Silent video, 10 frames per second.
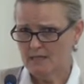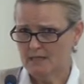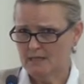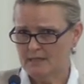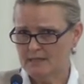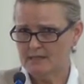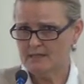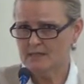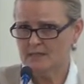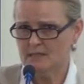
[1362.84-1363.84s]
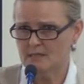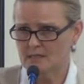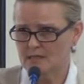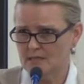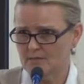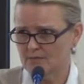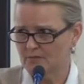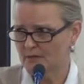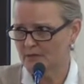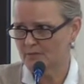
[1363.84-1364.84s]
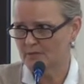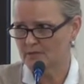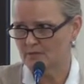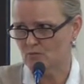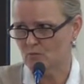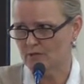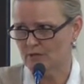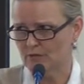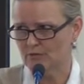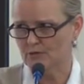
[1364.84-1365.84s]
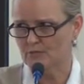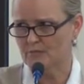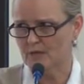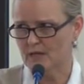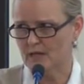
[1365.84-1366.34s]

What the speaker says: The Sustainable Development Working Group